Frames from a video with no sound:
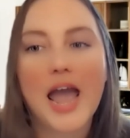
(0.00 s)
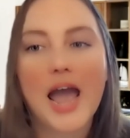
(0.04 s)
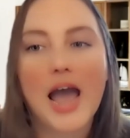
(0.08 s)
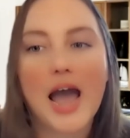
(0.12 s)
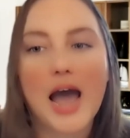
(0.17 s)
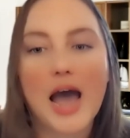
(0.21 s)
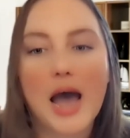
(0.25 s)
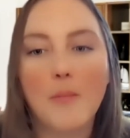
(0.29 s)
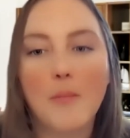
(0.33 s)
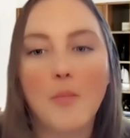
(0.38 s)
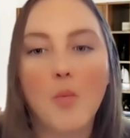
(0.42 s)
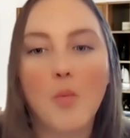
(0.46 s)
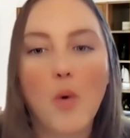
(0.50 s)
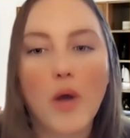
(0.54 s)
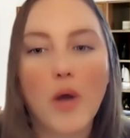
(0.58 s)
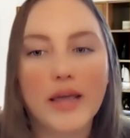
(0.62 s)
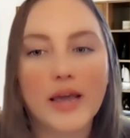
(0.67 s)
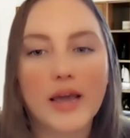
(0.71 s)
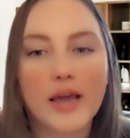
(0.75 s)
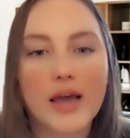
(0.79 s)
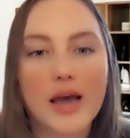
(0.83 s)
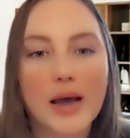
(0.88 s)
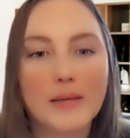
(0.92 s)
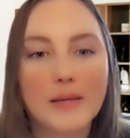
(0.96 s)
when
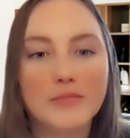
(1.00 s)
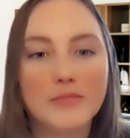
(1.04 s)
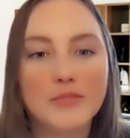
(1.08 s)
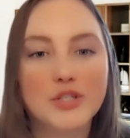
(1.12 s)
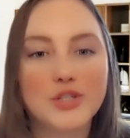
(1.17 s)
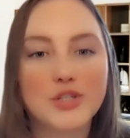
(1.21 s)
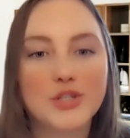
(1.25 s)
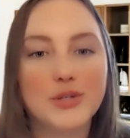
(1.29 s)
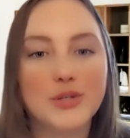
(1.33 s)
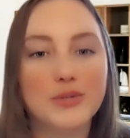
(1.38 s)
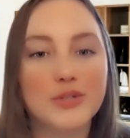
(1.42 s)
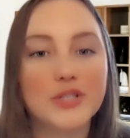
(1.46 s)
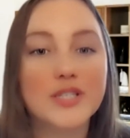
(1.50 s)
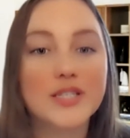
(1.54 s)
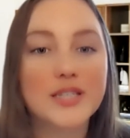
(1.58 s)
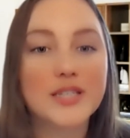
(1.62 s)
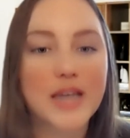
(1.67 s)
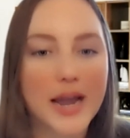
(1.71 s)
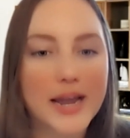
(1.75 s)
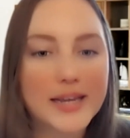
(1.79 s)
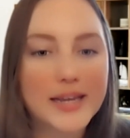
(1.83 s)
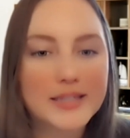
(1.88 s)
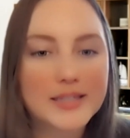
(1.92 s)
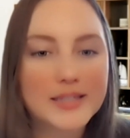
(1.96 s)
it comes to
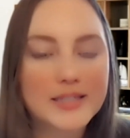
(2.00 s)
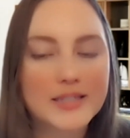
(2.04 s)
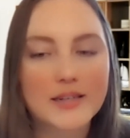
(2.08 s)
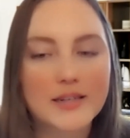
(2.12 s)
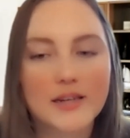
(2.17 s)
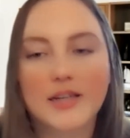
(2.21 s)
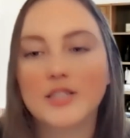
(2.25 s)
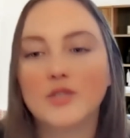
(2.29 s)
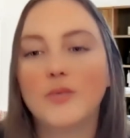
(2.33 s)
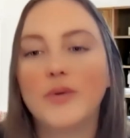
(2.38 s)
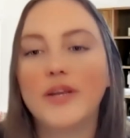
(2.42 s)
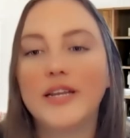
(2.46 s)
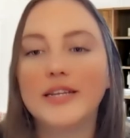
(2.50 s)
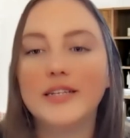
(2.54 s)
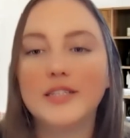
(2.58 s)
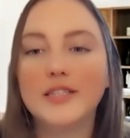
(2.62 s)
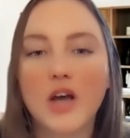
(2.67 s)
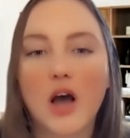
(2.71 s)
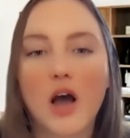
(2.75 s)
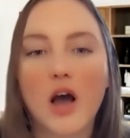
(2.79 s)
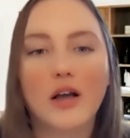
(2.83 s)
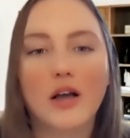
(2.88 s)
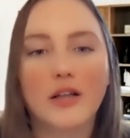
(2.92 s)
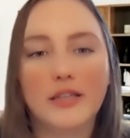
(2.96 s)
sites, because we did
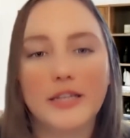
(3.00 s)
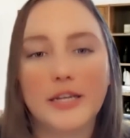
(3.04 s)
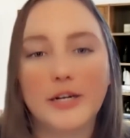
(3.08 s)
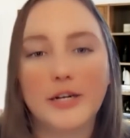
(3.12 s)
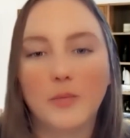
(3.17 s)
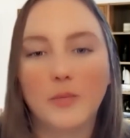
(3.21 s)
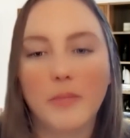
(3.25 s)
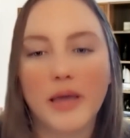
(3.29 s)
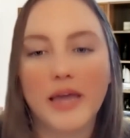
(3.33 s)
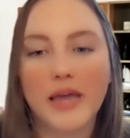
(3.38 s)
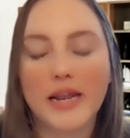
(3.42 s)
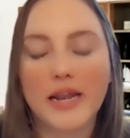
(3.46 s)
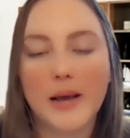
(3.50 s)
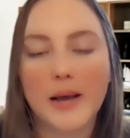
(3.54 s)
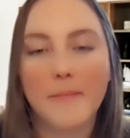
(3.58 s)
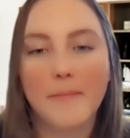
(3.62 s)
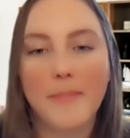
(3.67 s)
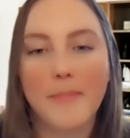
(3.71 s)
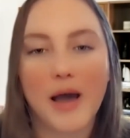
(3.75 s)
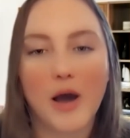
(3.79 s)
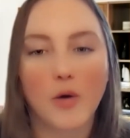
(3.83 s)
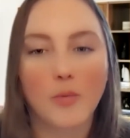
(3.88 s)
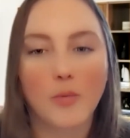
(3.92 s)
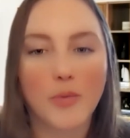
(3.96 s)
talk a little bit
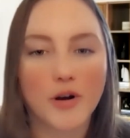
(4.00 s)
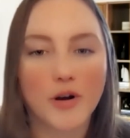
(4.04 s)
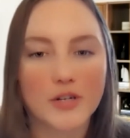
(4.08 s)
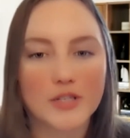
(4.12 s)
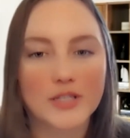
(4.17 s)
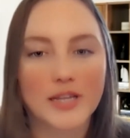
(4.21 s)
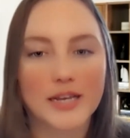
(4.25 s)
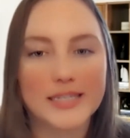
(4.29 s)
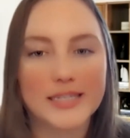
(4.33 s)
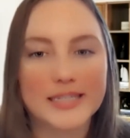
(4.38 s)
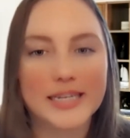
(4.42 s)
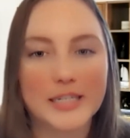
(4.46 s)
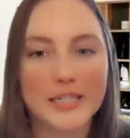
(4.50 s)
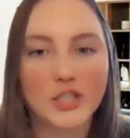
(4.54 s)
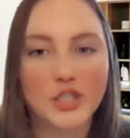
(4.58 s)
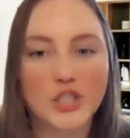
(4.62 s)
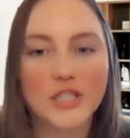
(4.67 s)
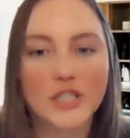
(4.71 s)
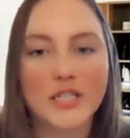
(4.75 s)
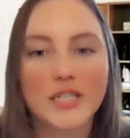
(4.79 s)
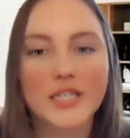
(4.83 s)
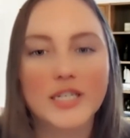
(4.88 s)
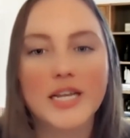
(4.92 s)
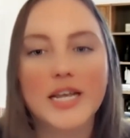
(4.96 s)
about
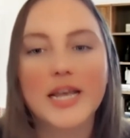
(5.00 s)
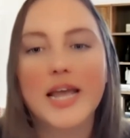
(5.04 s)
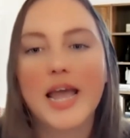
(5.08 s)
personalization.